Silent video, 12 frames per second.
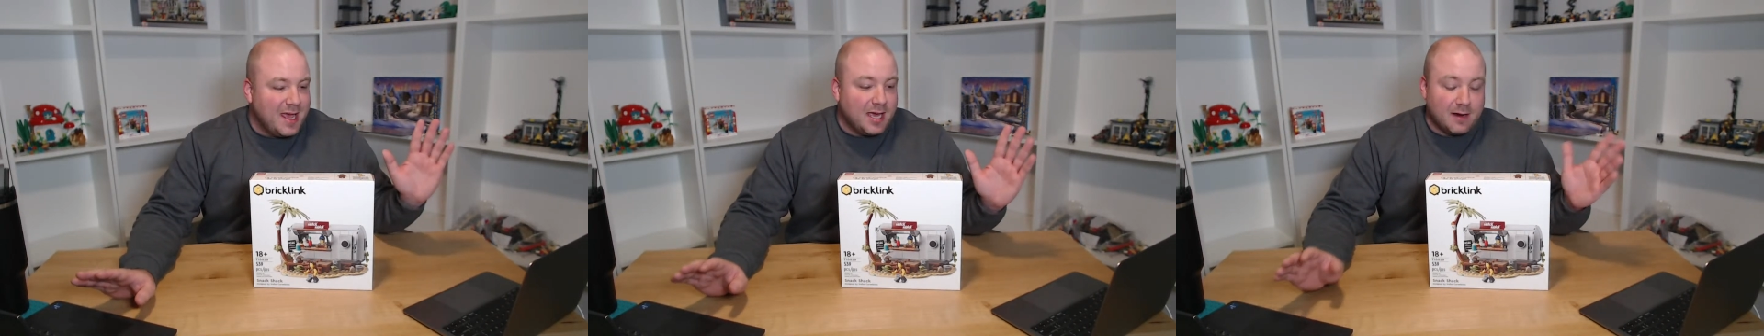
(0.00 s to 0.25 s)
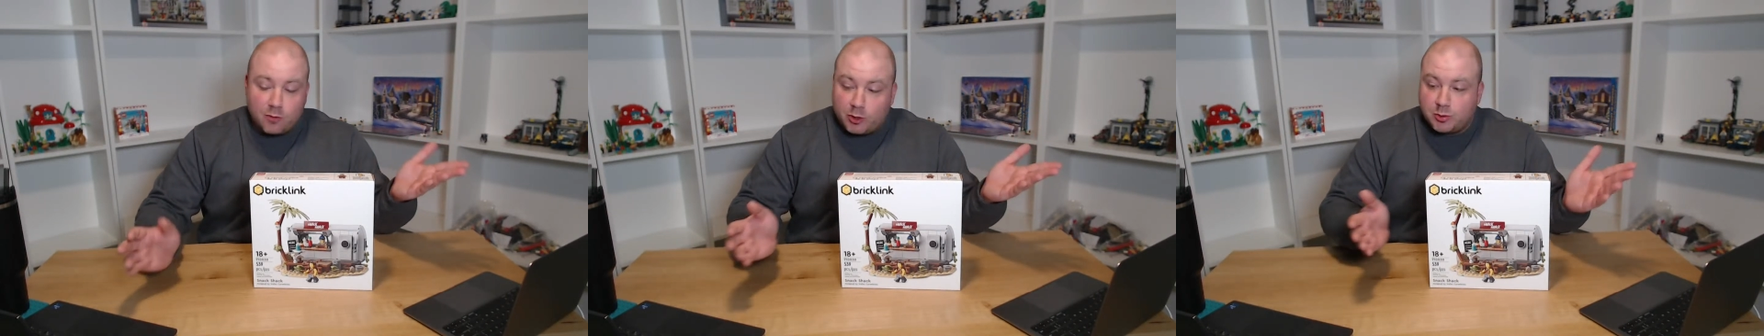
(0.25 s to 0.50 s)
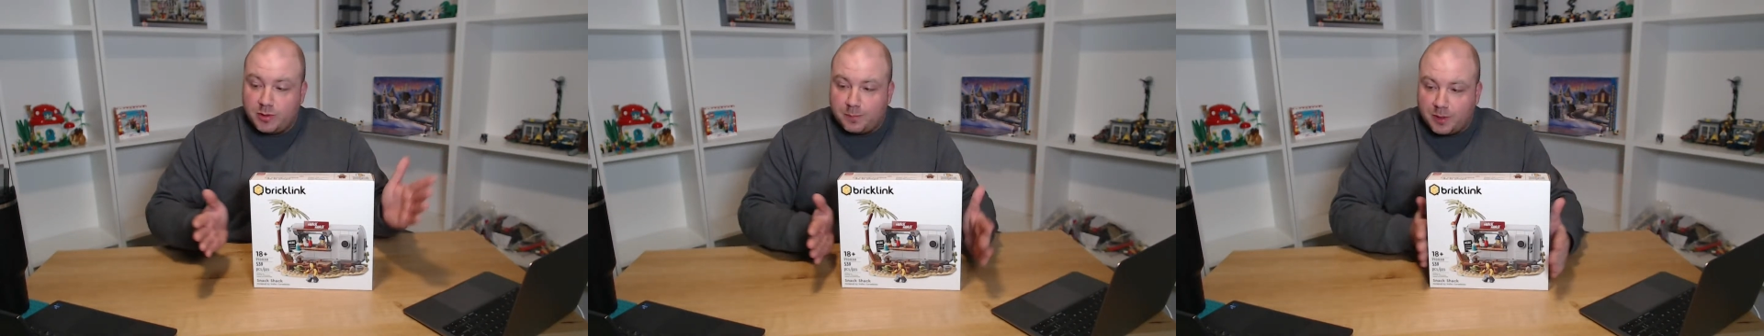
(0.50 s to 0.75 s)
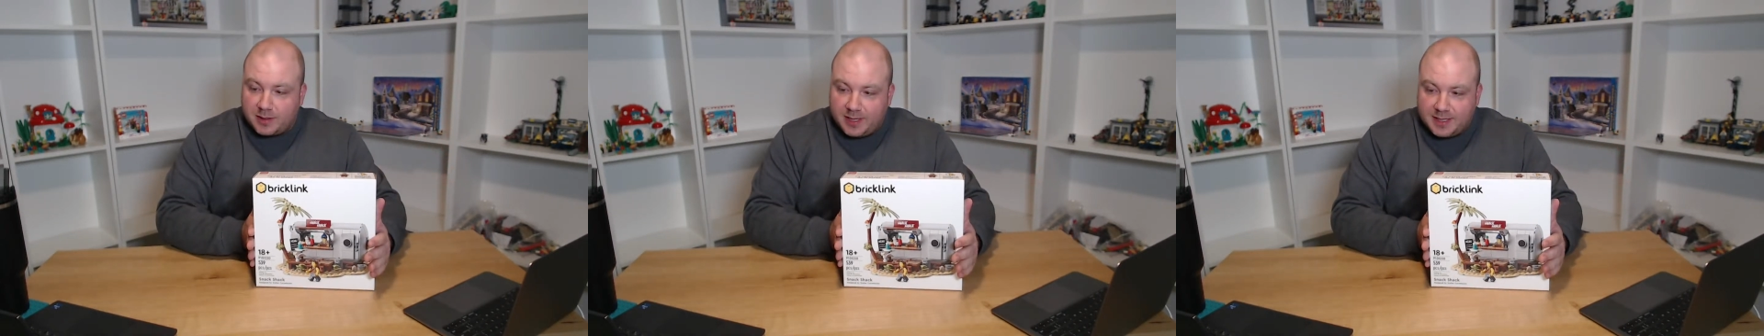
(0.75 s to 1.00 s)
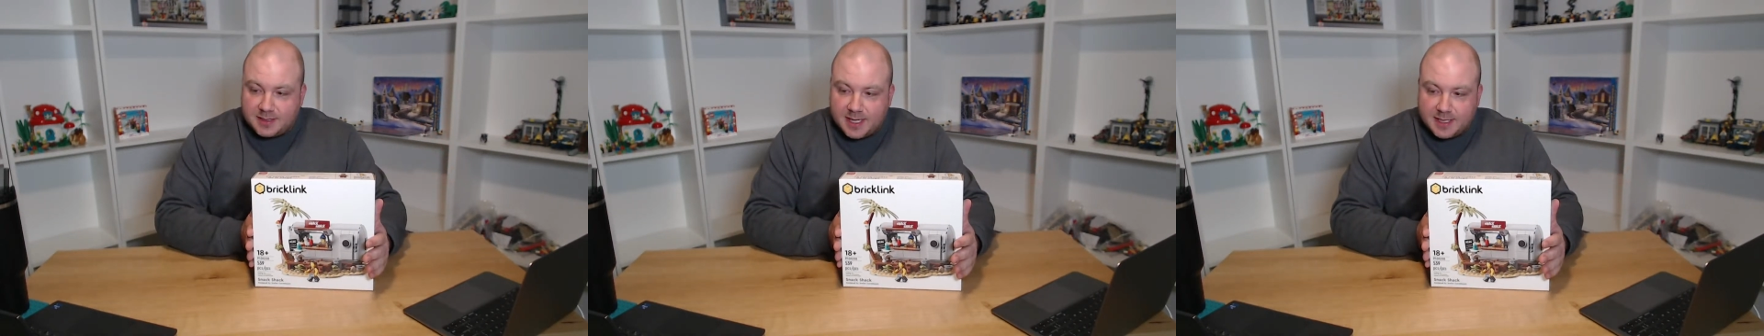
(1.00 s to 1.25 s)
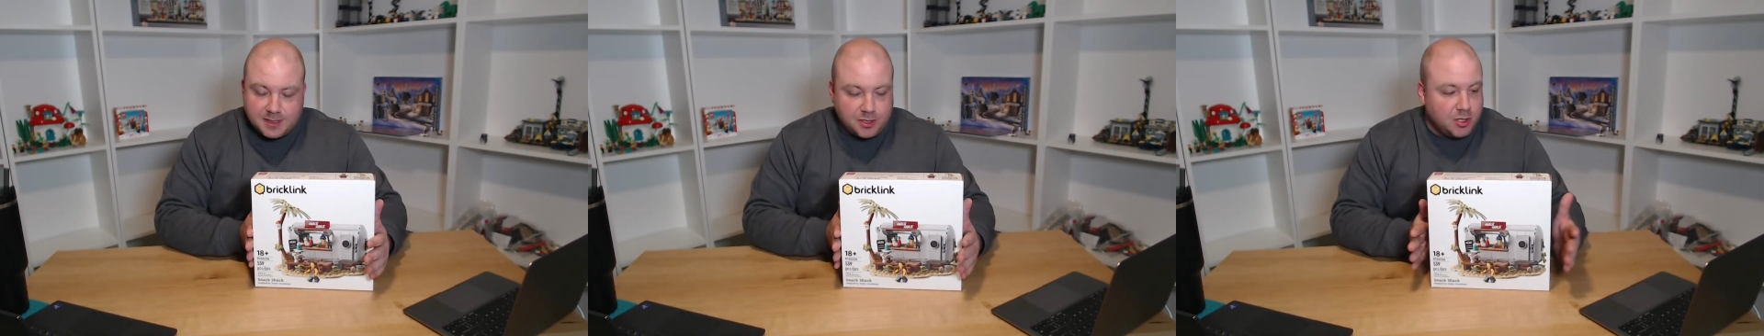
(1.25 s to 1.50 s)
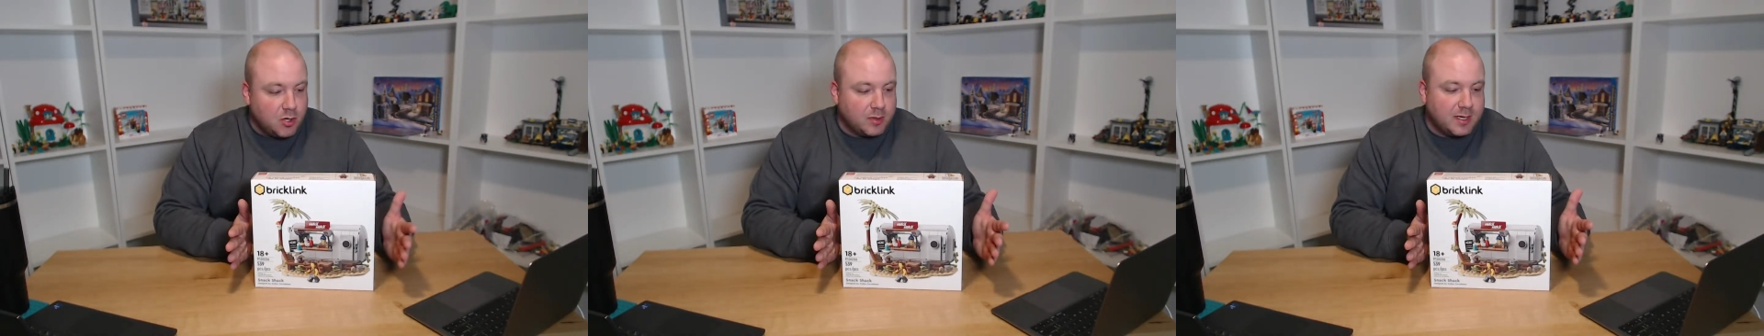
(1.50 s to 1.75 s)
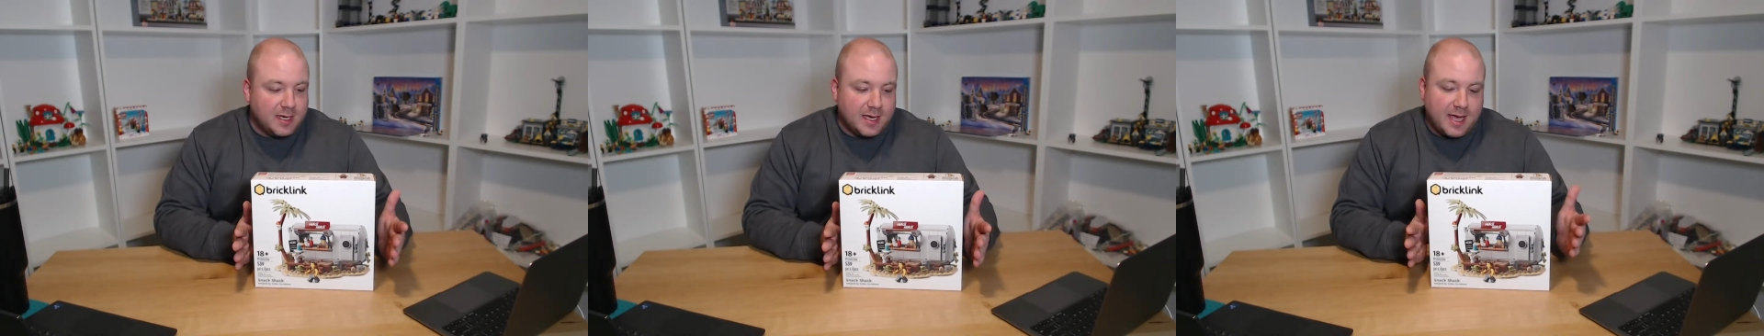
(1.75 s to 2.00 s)
And of course, with the Bricklink sets, you don't
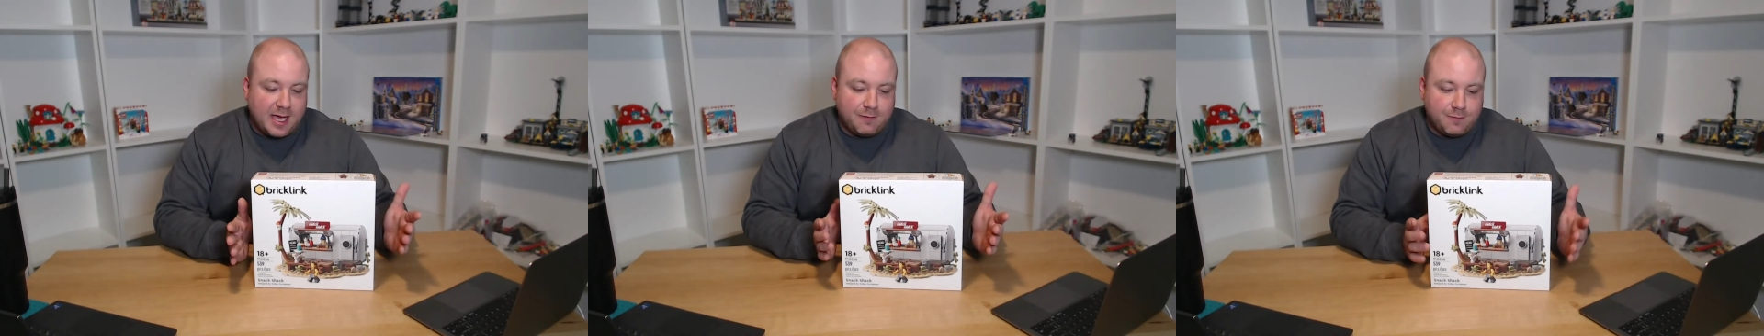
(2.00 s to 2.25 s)
get a